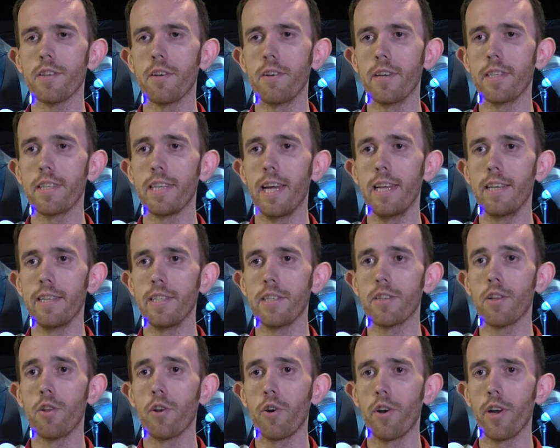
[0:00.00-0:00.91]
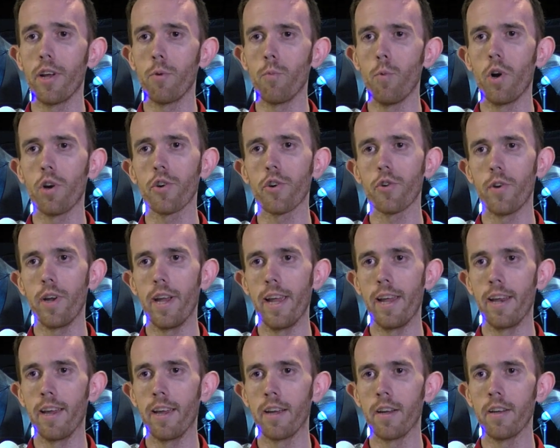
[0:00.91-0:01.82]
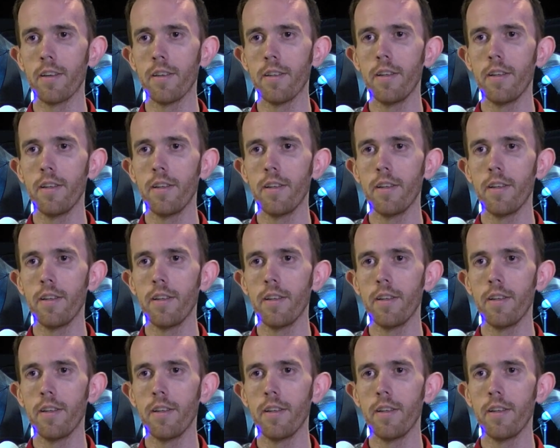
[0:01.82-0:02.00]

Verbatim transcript: on attendees learning while creating.